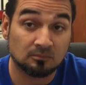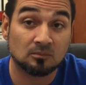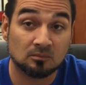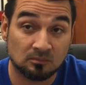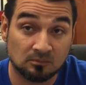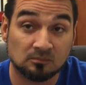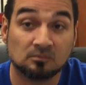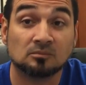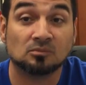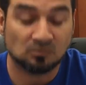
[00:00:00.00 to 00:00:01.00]
sodium
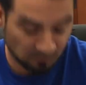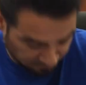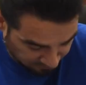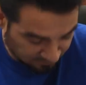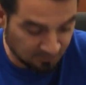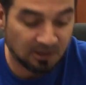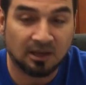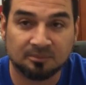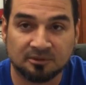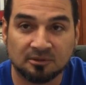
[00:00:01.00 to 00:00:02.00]
hypochlorite to the water without